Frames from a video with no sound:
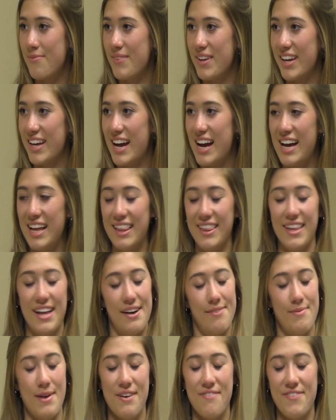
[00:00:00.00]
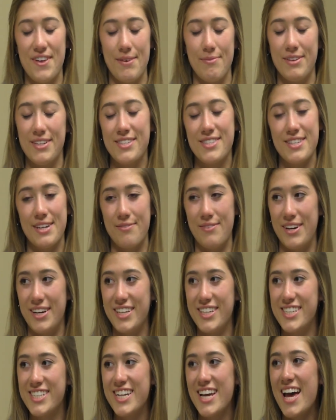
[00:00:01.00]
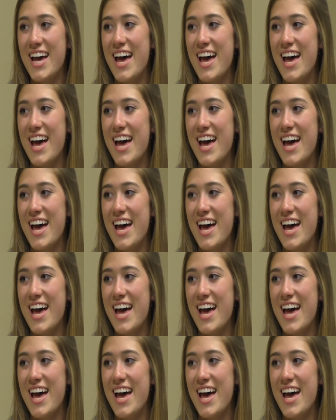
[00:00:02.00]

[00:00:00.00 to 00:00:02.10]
Like, I love my family so much